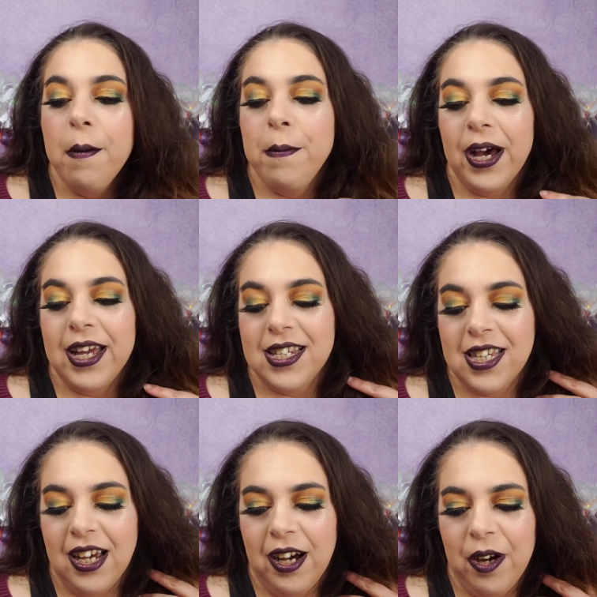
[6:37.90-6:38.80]
But
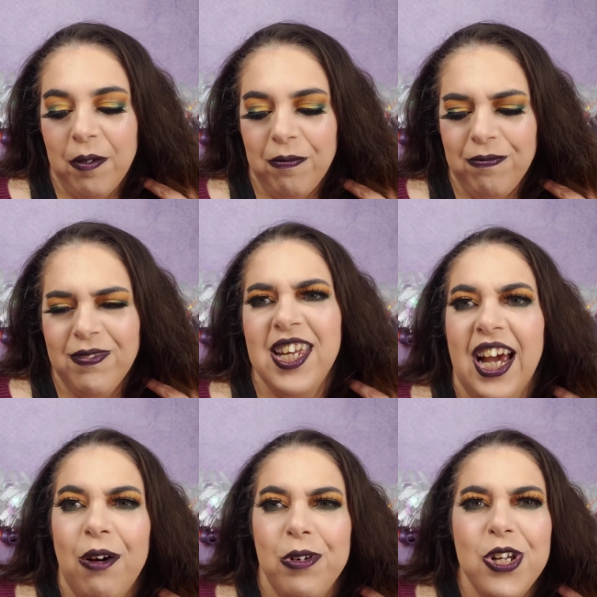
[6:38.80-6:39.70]
um
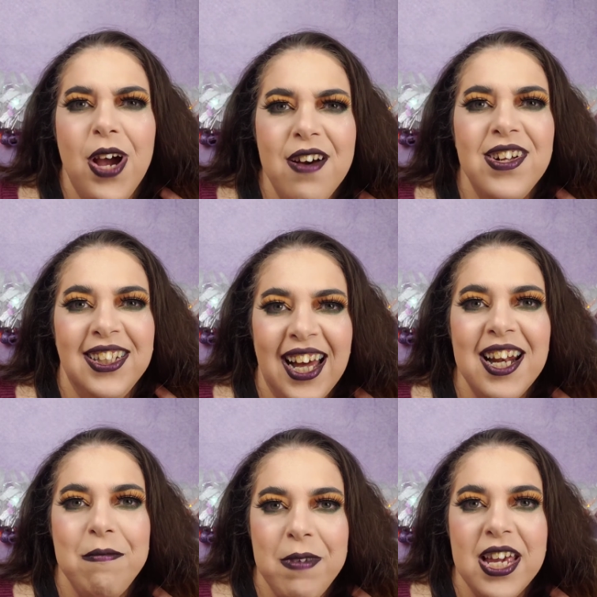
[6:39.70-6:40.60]
yeah, when you have a lot
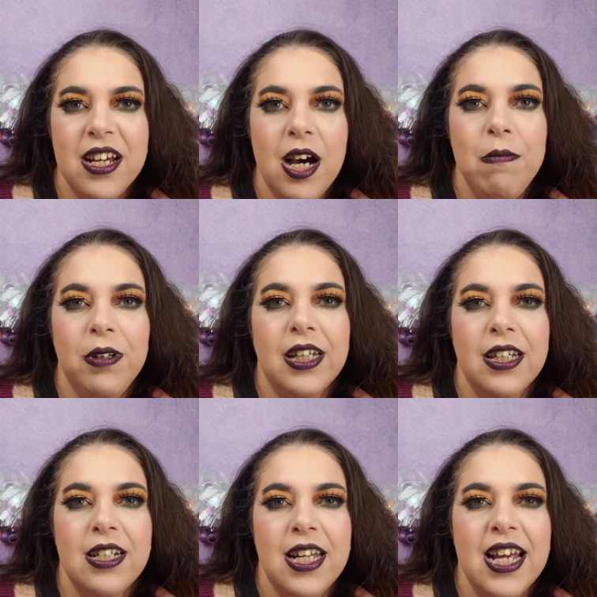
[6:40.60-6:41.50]
of makeup, like
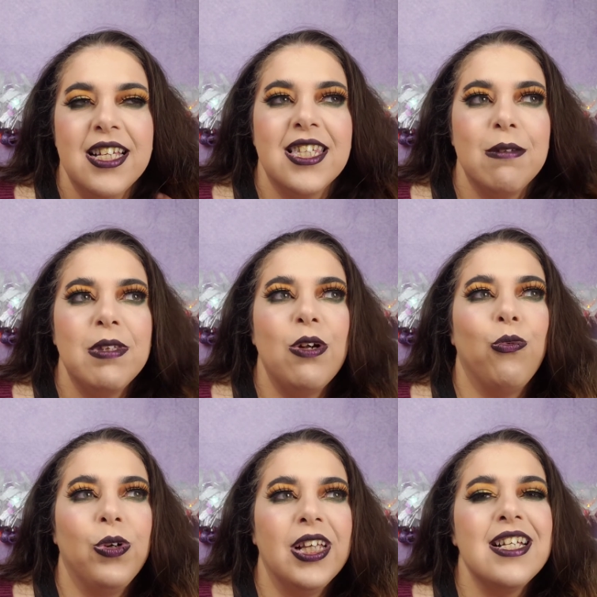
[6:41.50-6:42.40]
it takes something
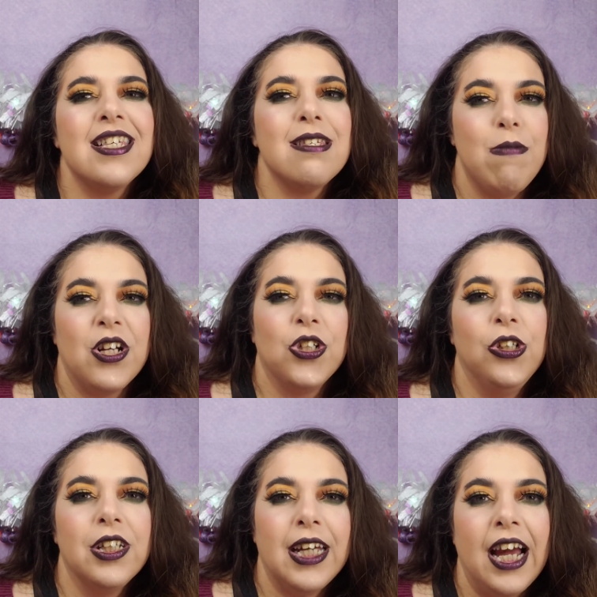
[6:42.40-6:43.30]
really special
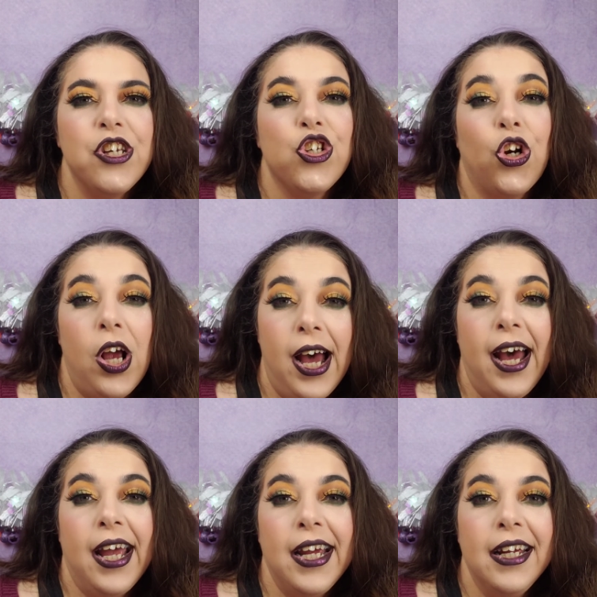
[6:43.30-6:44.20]
to catch your
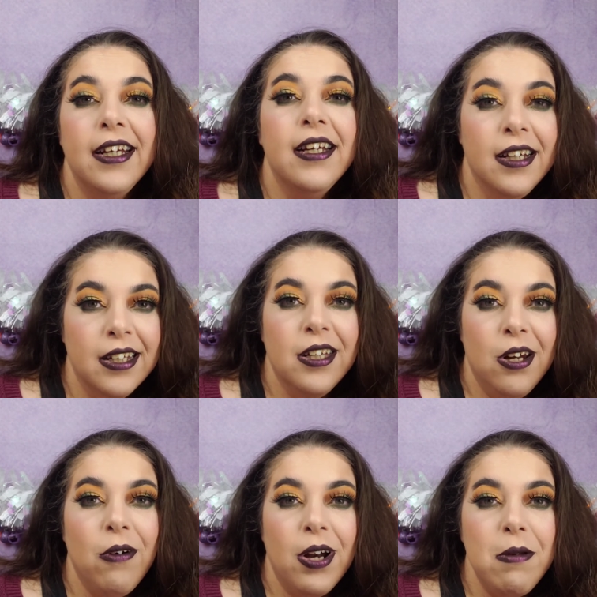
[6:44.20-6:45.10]
eye. You
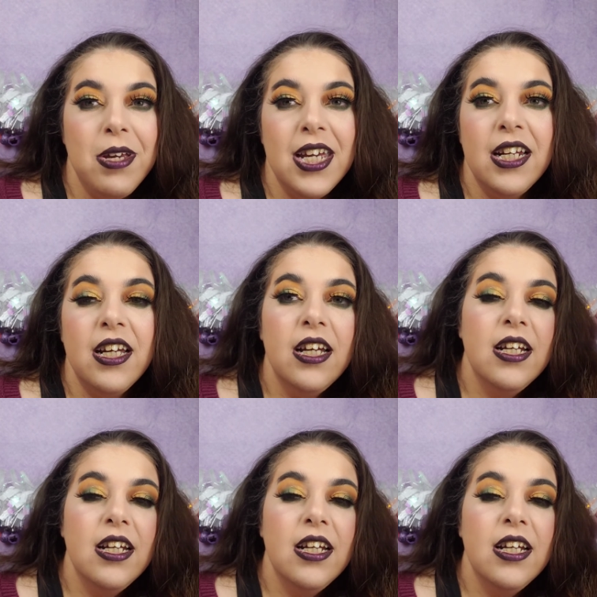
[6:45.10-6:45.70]
know what I mean?